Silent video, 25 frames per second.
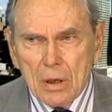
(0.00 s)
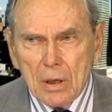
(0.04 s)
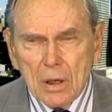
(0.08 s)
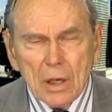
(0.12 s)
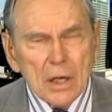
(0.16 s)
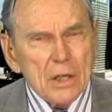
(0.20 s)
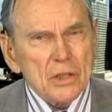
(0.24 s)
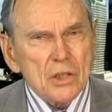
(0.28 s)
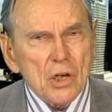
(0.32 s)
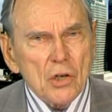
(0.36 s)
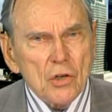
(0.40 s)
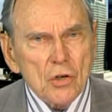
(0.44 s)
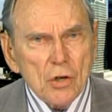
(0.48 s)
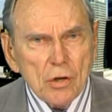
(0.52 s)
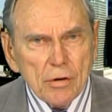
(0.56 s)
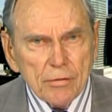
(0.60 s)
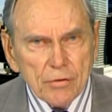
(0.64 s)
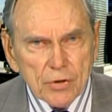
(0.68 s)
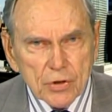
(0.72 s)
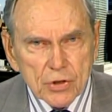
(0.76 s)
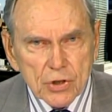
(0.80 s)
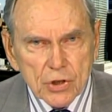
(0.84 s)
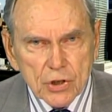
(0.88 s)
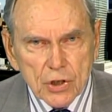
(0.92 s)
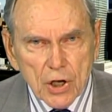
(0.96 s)
it's a
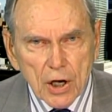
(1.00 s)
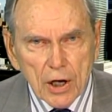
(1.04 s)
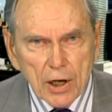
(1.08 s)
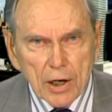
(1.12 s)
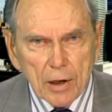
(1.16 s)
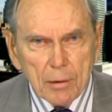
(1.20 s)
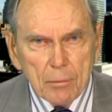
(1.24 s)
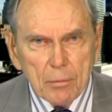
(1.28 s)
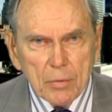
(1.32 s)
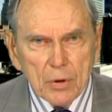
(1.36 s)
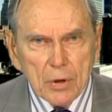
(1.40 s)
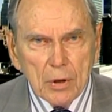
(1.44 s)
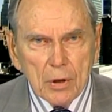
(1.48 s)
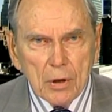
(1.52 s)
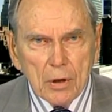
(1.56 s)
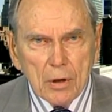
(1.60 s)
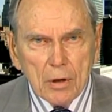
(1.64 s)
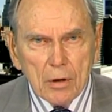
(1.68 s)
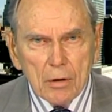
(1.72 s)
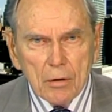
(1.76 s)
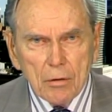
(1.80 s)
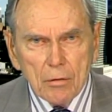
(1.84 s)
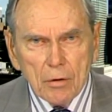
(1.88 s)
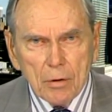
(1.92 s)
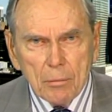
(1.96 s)
nervous time in
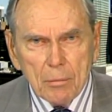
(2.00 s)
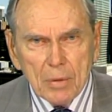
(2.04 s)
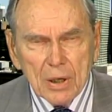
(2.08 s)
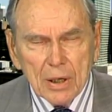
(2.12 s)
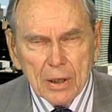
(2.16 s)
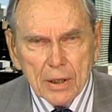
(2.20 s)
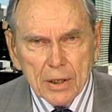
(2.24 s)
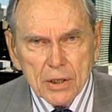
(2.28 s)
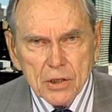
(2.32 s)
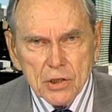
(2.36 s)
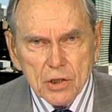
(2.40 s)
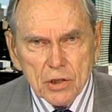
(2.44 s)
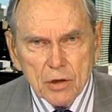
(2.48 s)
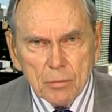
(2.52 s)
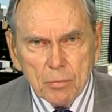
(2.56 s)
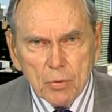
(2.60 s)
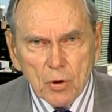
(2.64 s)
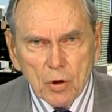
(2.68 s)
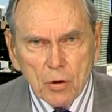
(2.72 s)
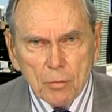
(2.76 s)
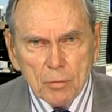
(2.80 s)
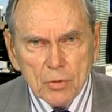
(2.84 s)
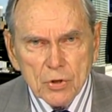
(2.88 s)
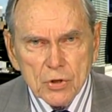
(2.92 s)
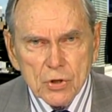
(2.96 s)
our Middle East
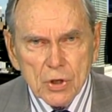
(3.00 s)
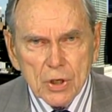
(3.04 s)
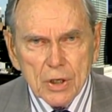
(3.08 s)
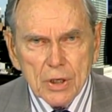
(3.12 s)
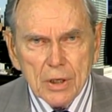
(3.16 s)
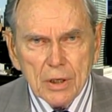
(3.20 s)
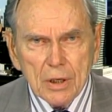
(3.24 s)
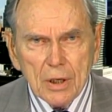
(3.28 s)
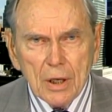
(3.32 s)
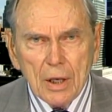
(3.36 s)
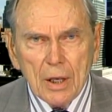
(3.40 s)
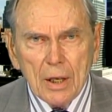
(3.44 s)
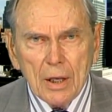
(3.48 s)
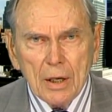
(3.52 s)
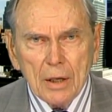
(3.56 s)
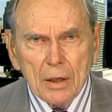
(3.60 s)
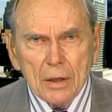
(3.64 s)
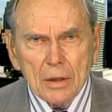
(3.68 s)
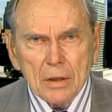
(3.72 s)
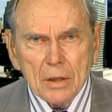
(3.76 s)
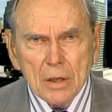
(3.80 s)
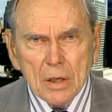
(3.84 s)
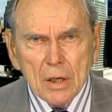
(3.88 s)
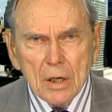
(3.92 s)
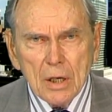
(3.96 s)
diplomacy,
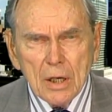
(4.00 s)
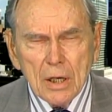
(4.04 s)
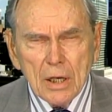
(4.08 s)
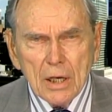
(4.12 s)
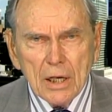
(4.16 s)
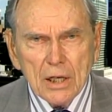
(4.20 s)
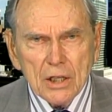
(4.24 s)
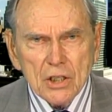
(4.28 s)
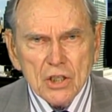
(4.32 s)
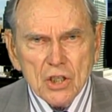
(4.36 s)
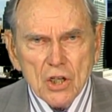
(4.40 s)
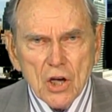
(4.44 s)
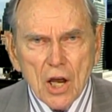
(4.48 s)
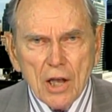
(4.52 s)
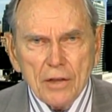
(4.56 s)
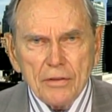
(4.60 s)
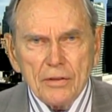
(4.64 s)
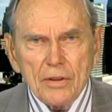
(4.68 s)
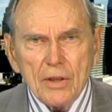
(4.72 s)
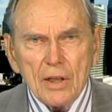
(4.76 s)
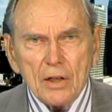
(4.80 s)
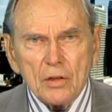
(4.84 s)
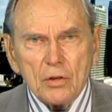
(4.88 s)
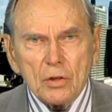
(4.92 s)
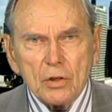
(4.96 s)
and it's not
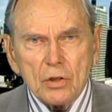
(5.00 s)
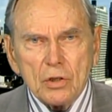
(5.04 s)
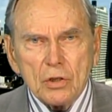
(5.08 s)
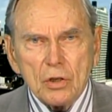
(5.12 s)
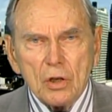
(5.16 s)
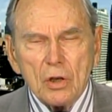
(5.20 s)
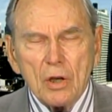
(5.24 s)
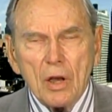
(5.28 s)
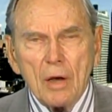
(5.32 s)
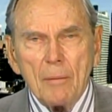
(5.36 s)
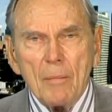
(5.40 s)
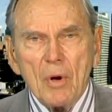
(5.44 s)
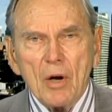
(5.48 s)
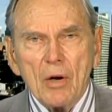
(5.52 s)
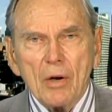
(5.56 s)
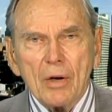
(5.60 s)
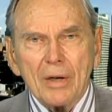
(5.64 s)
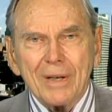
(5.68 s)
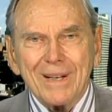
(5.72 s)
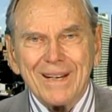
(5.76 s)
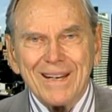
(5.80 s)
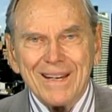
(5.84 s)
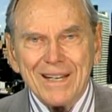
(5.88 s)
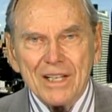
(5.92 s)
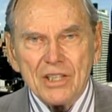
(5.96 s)
that
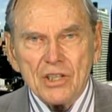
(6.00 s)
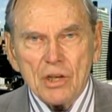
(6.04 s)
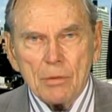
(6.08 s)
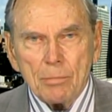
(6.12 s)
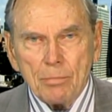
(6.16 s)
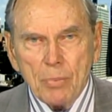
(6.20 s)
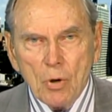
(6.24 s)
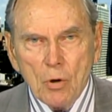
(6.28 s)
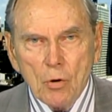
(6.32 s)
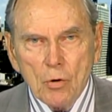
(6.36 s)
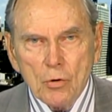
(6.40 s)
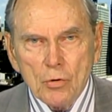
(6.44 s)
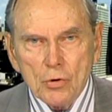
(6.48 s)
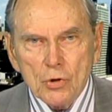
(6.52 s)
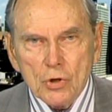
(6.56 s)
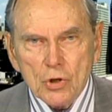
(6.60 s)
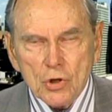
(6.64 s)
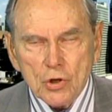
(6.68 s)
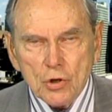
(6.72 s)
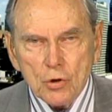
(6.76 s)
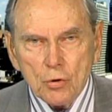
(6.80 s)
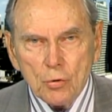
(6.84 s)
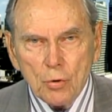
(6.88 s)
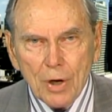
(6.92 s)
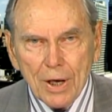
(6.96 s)
America is
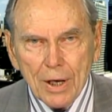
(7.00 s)
opposed to